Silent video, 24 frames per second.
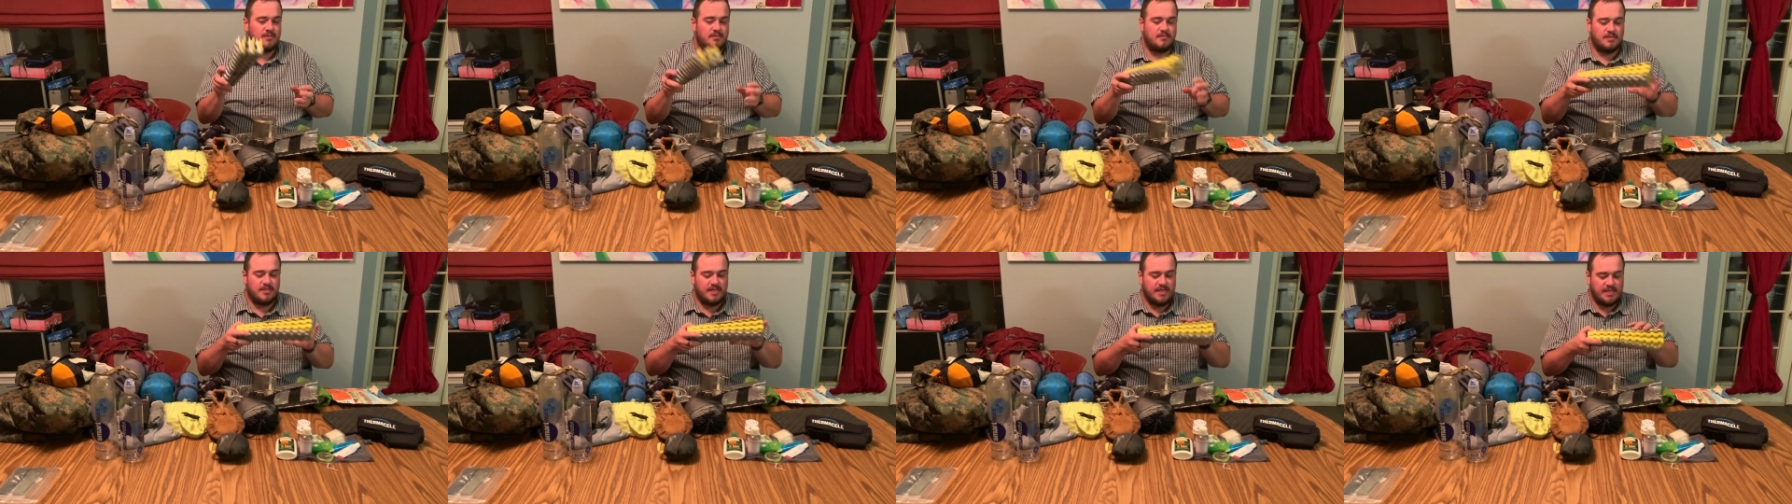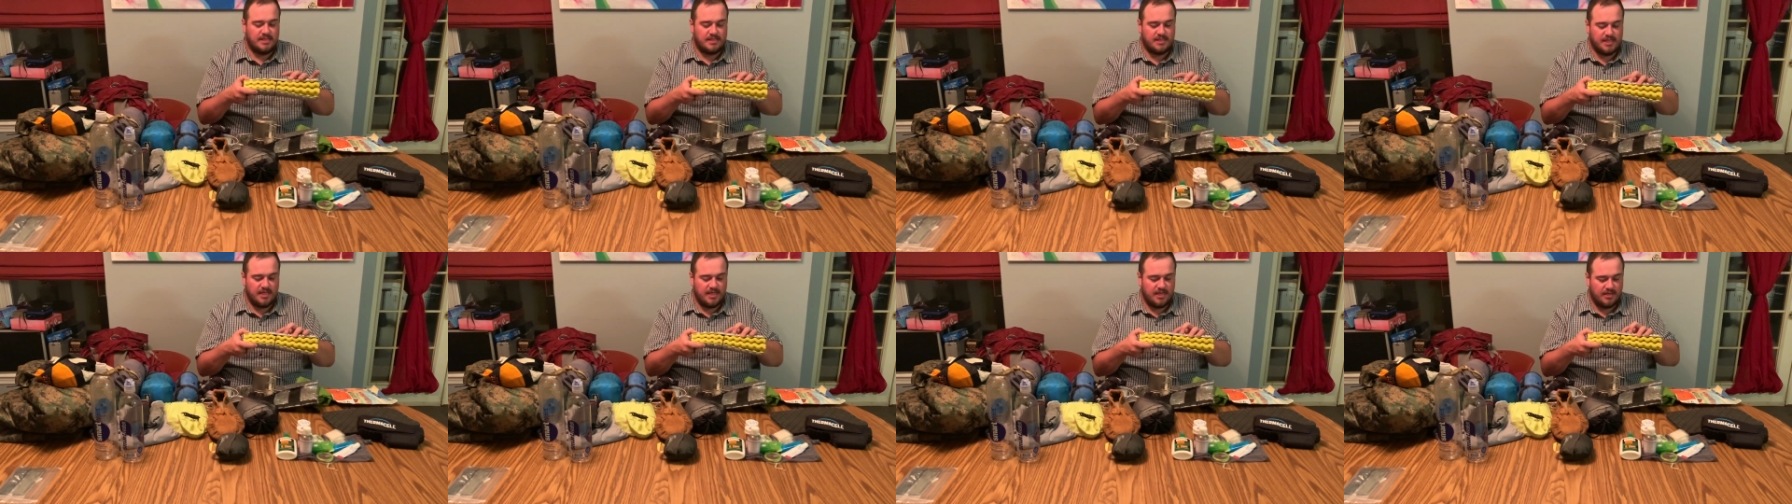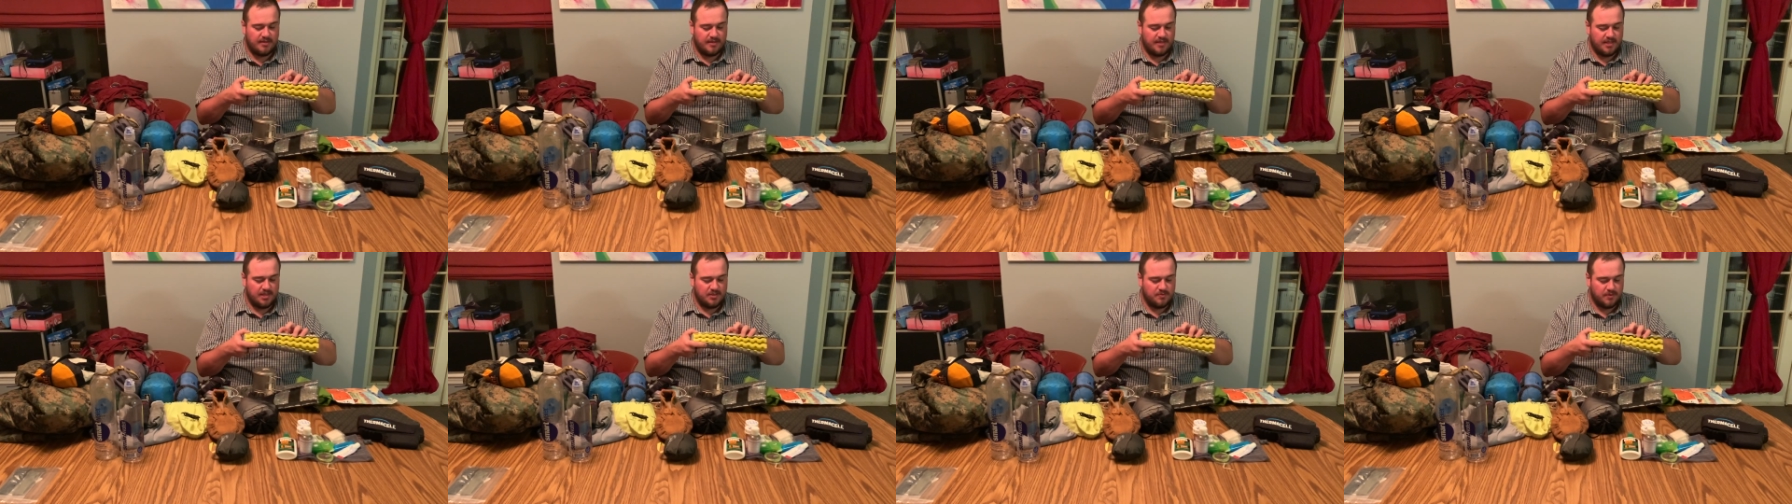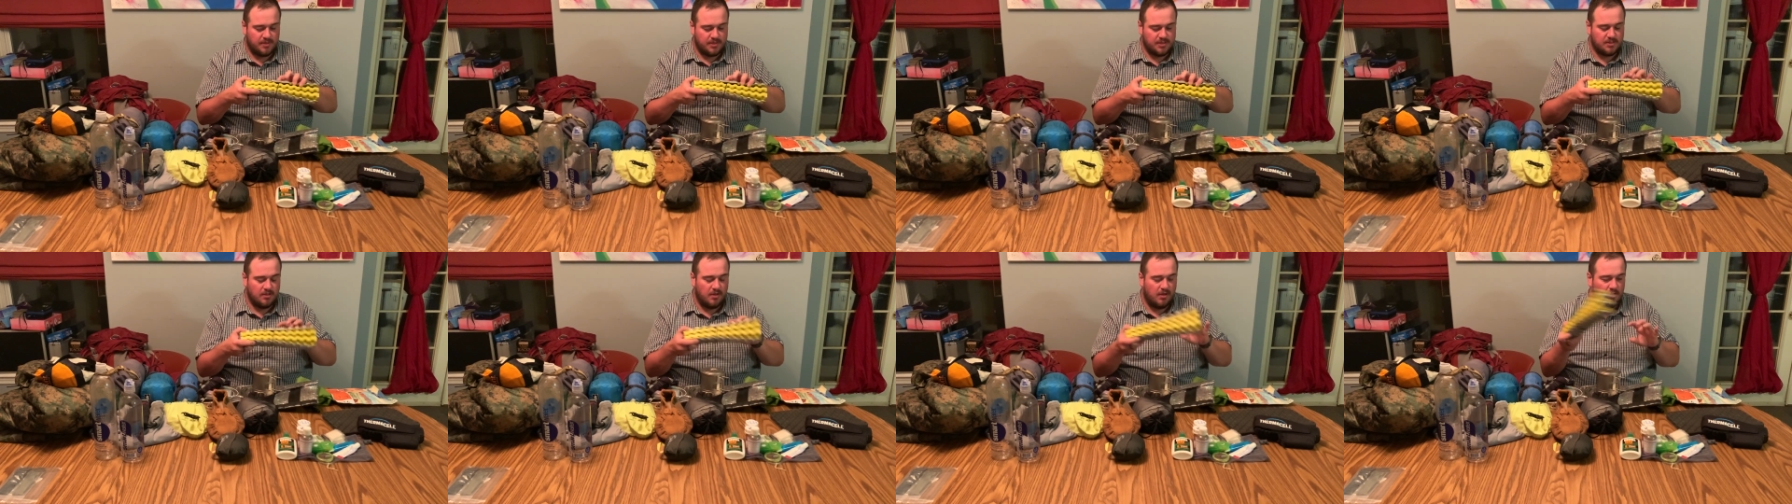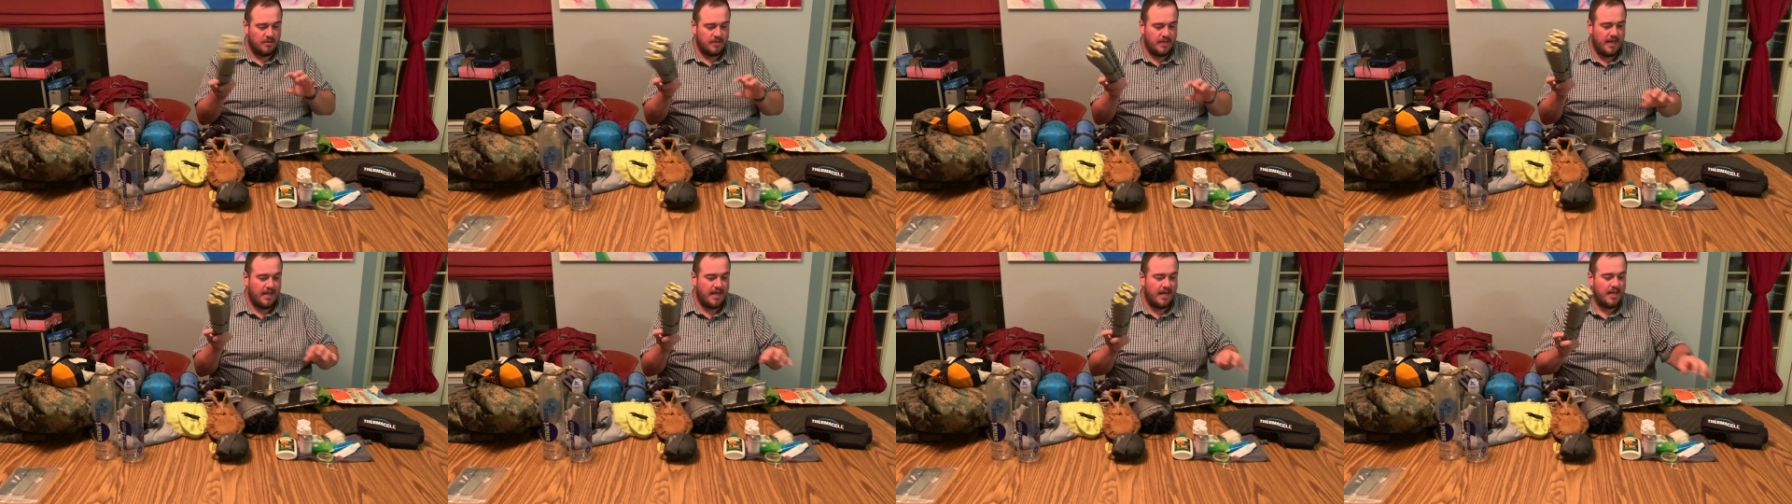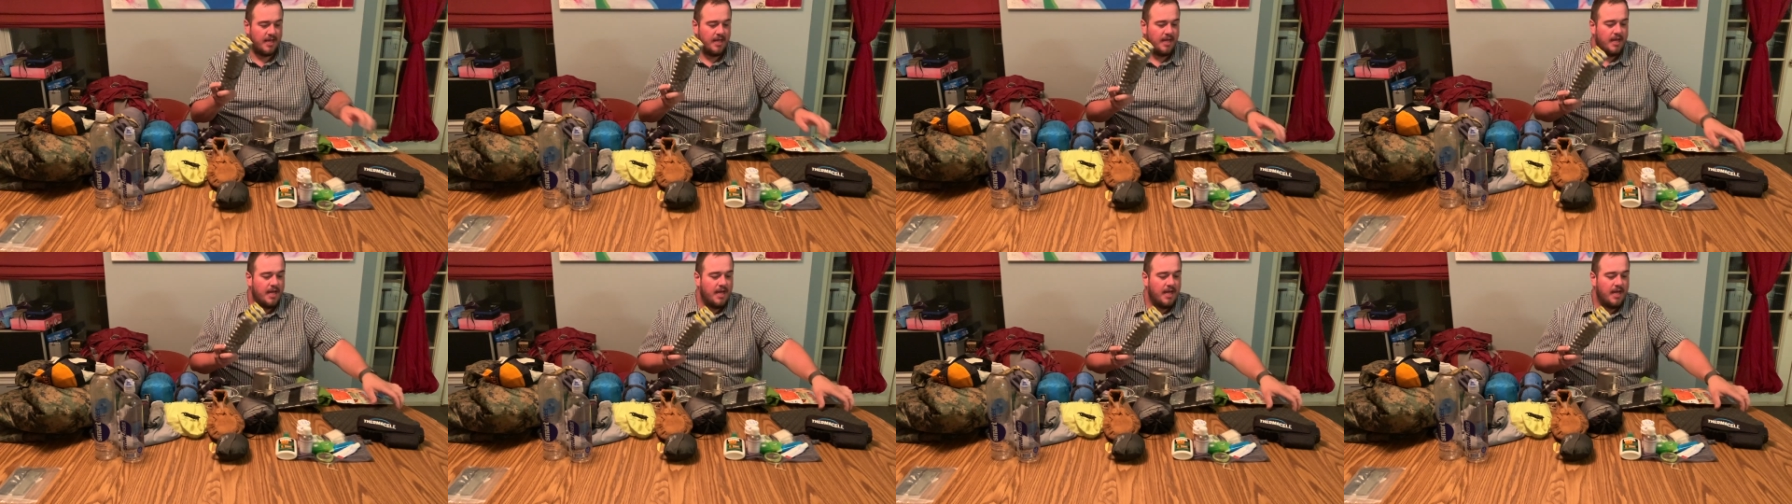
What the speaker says: Z seat, I think is what it's called, yeah.